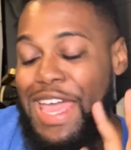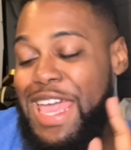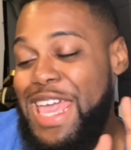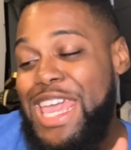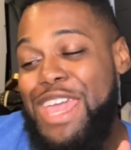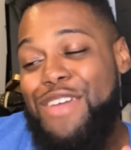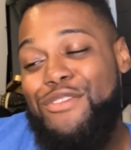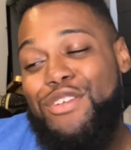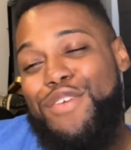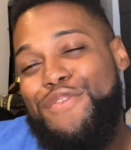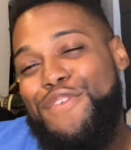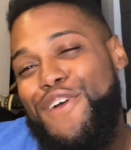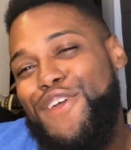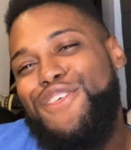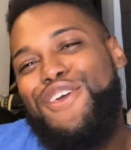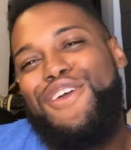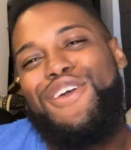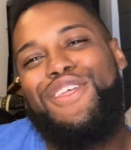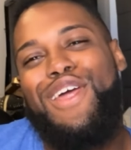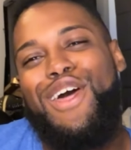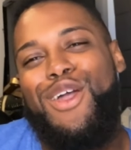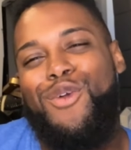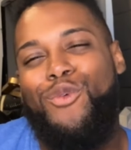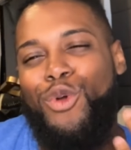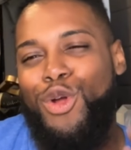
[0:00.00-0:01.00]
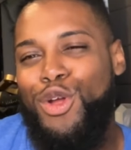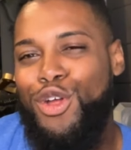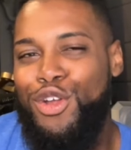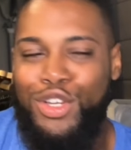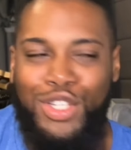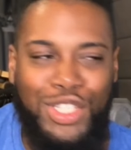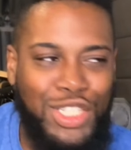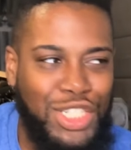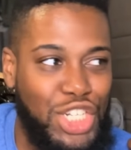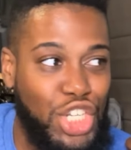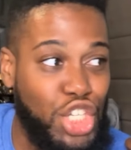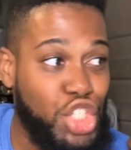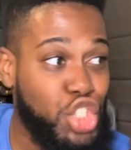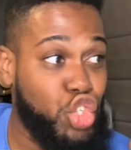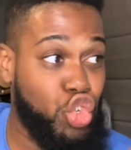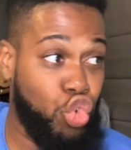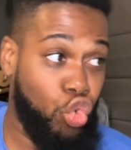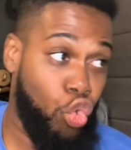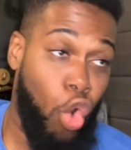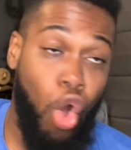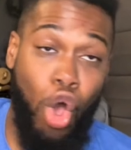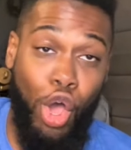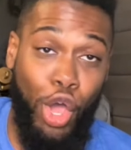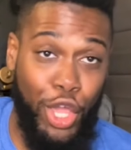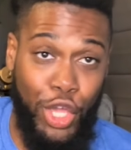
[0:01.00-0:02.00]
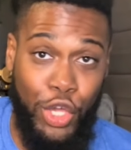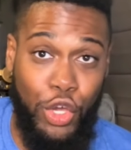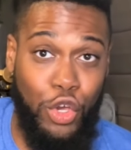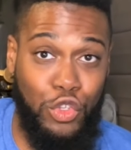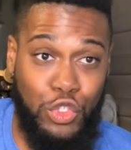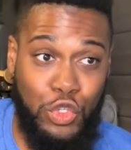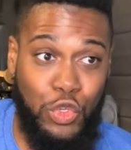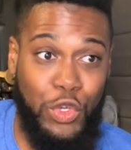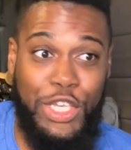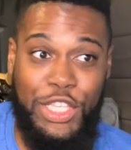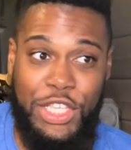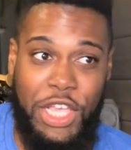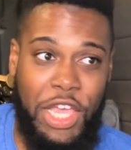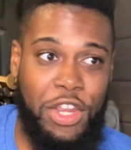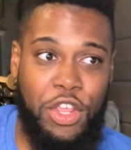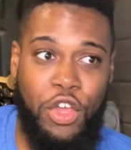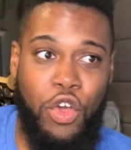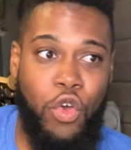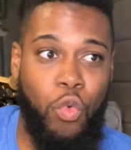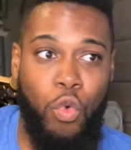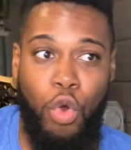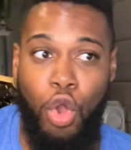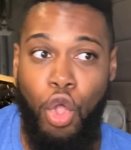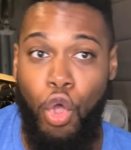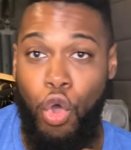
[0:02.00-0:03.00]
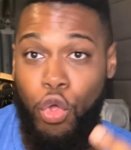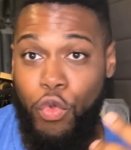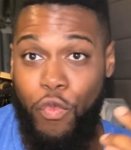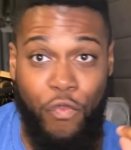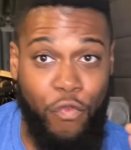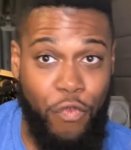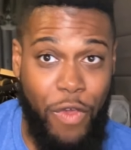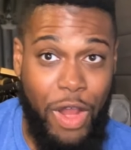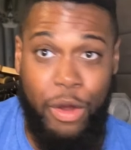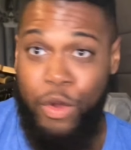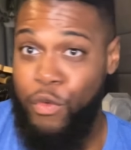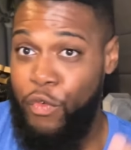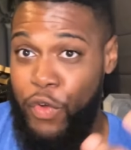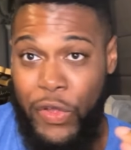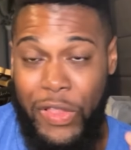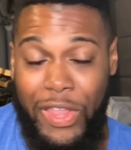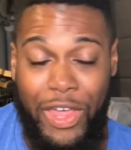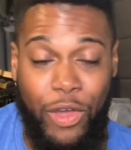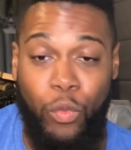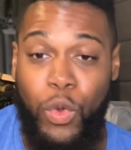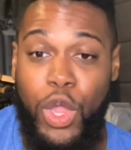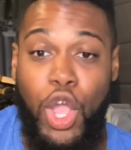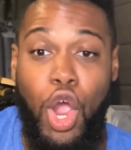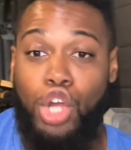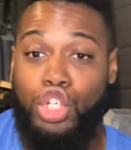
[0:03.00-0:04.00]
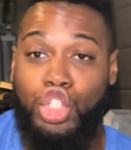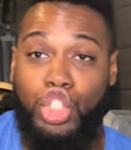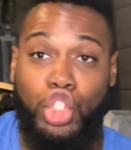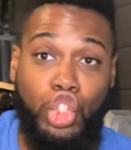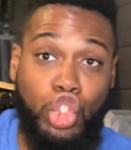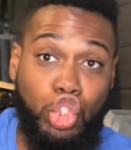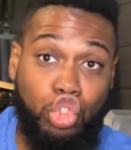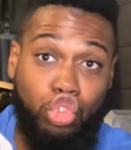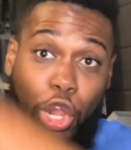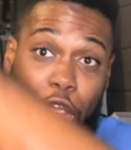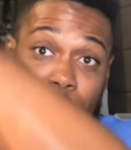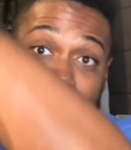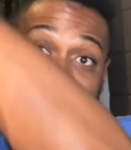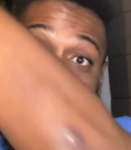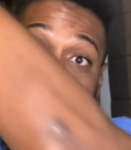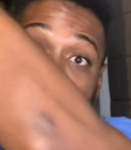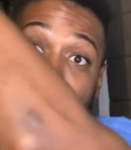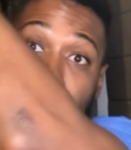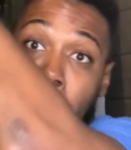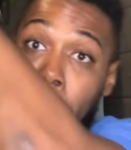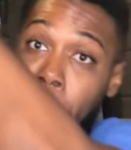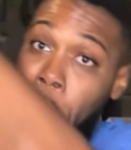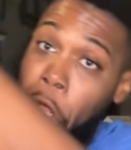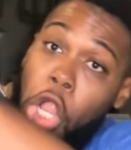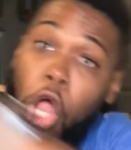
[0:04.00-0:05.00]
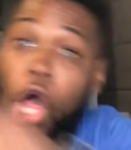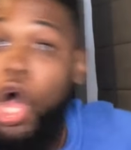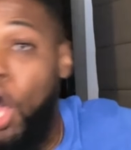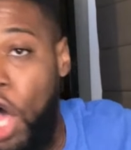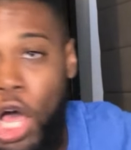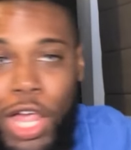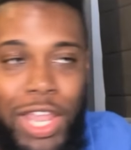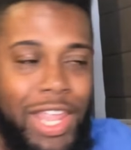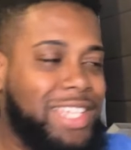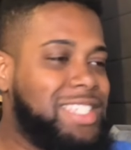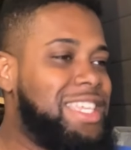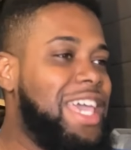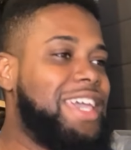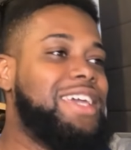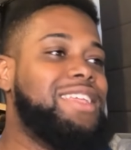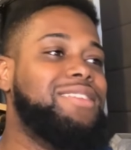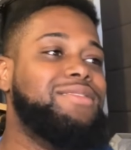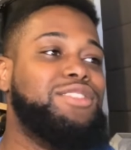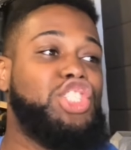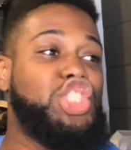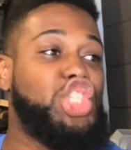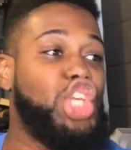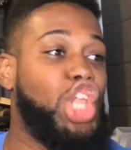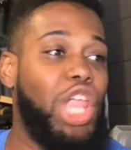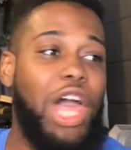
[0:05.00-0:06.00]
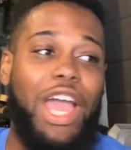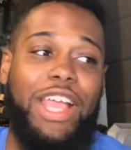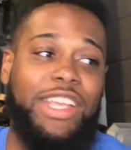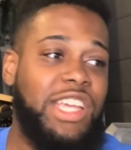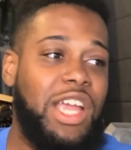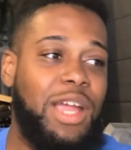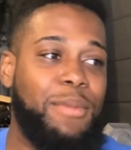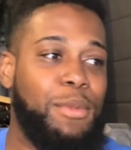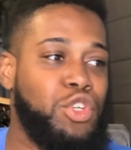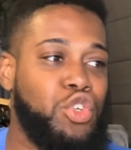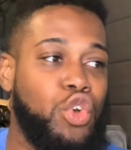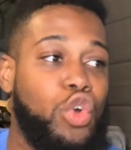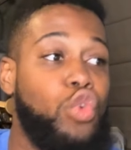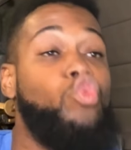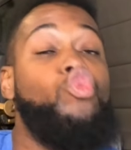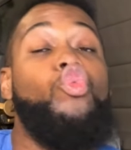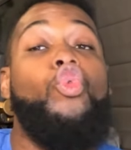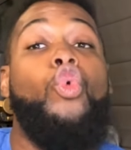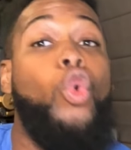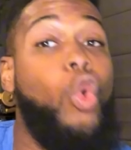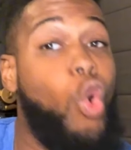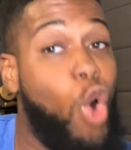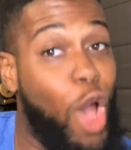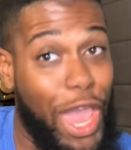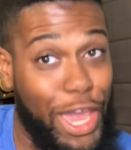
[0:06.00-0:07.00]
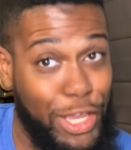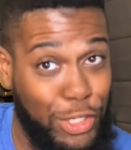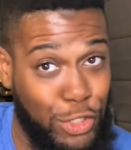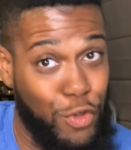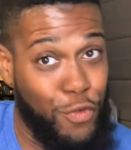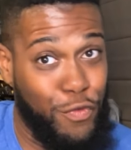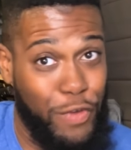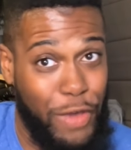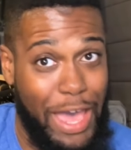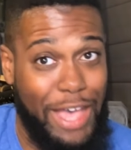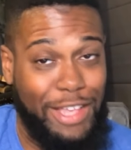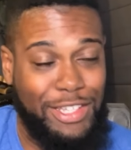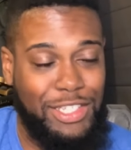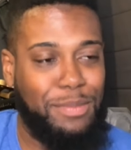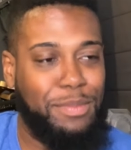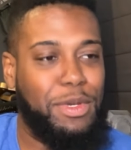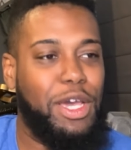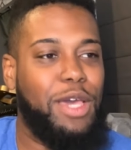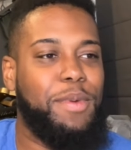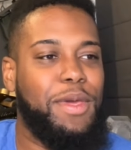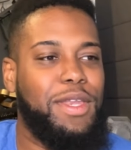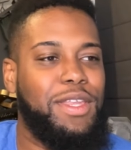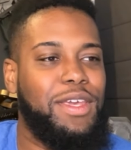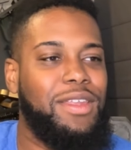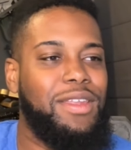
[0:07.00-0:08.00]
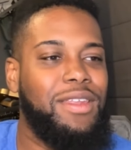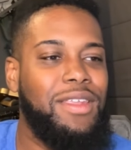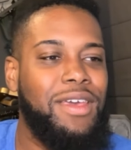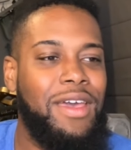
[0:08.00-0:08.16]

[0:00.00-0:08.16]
Even if I think, like, we're destroying Uzuki's ideal world very, very, like, we are just straight, like, taking sledgehammer to it way too fast, in my opinion.